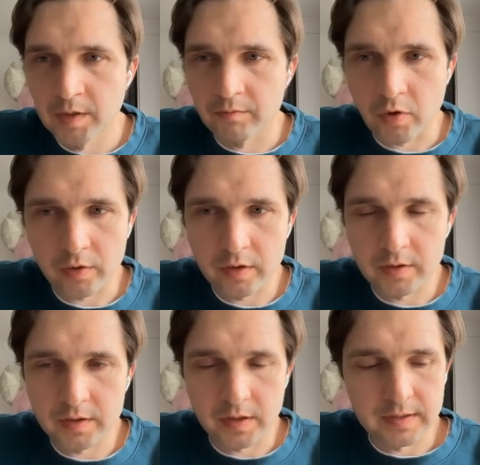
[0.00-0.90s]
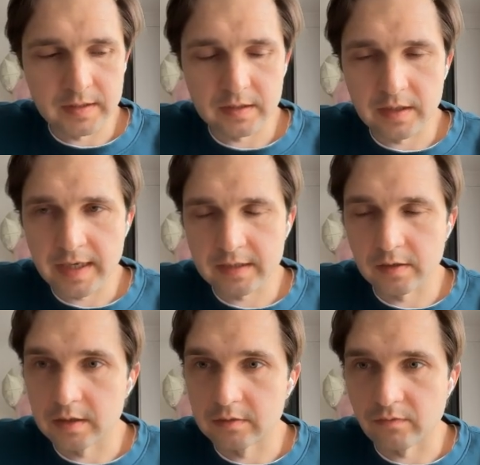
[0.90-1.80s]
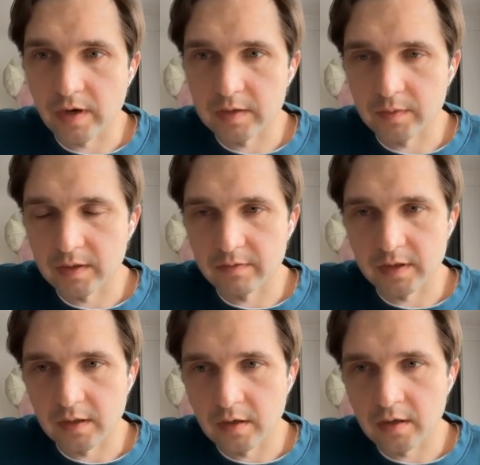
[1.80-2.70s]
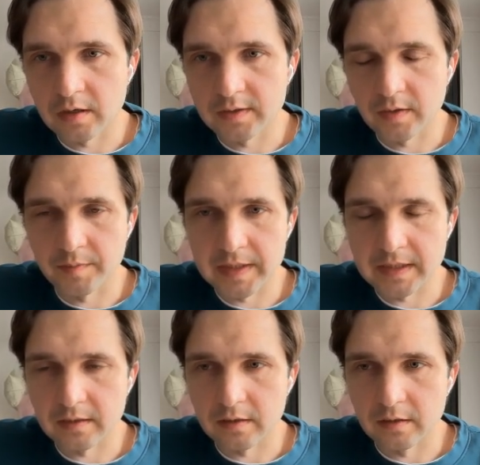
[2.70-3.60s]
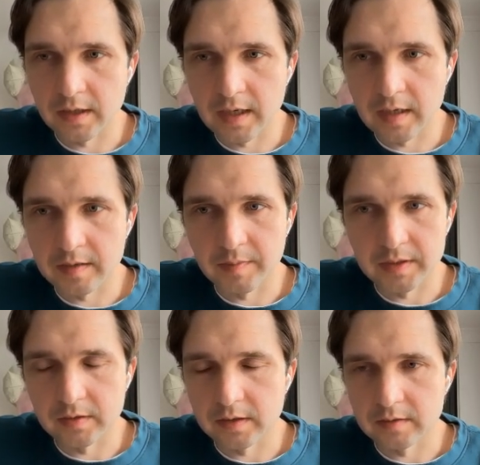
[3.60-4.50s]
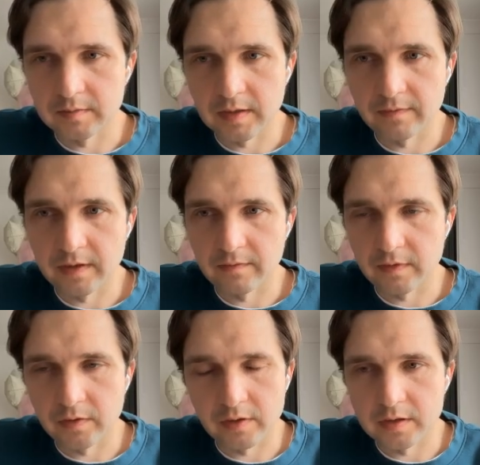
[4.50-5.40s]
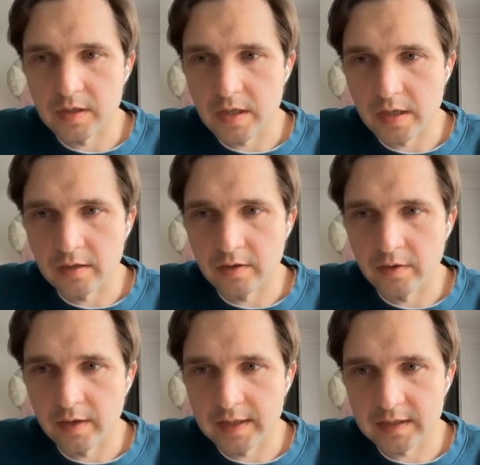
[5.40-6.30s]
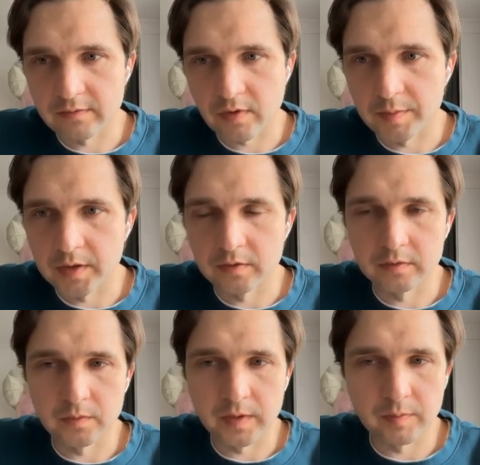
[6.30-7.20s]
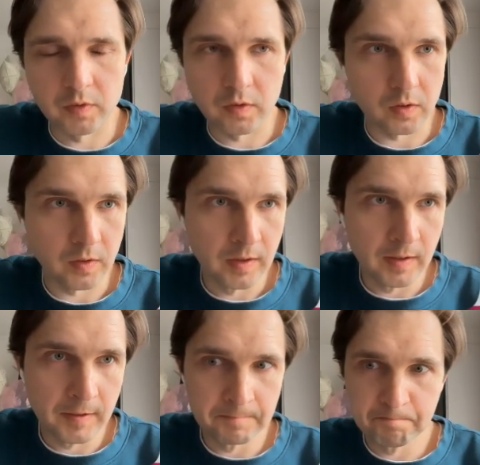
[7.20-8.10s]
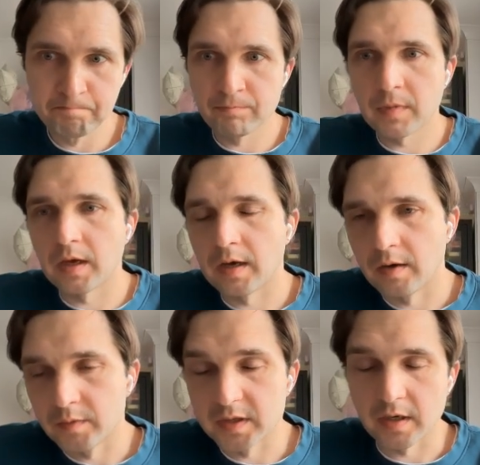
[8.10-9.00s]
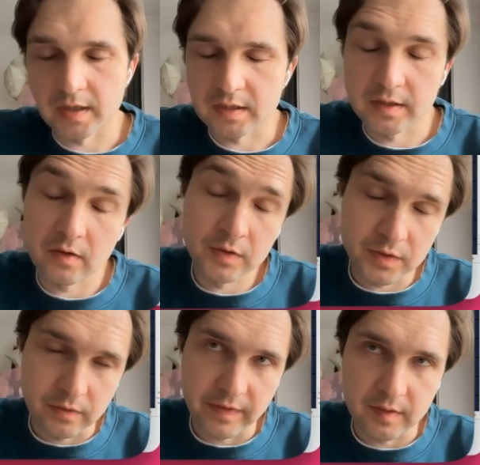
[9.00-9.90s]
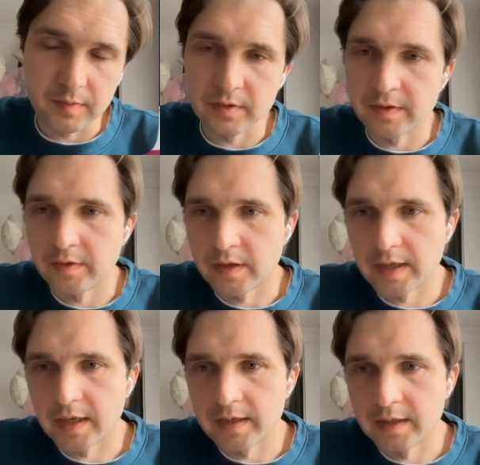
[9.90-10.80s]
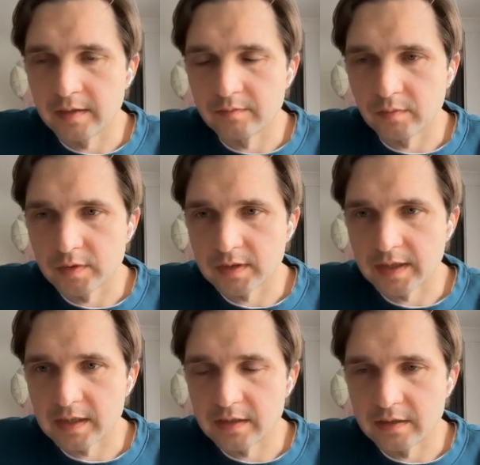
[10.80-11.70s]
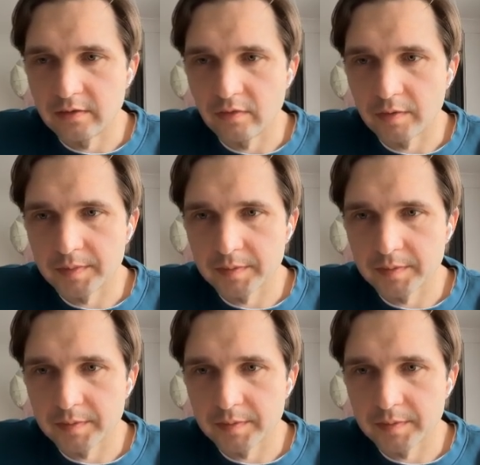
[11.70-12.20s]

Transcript: Brokers, you can select, you can write whatever they are. So I'm based in the UK, but you can, even if you are in the US, Robinhood, Webull, which are actually also available in the UK and most likely in Europe.